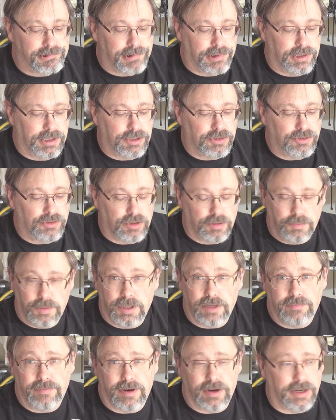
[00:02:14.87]
This should
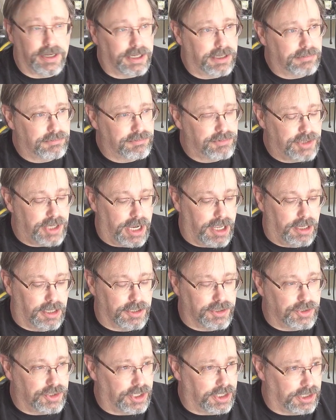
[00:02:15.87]
be very
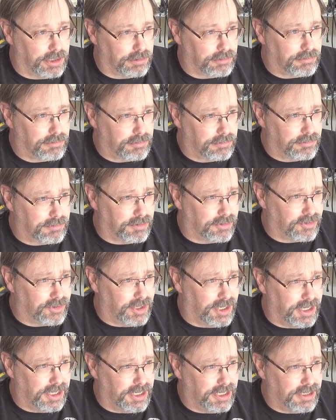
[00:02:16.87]
challenging, to
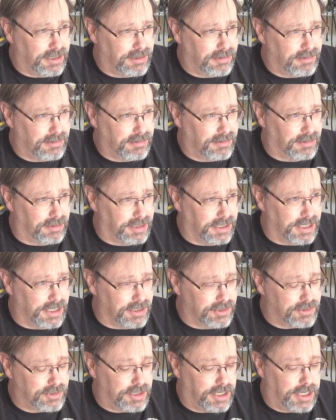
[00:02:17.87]
say the
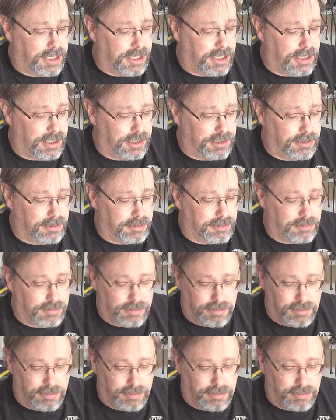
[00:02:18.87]
least, and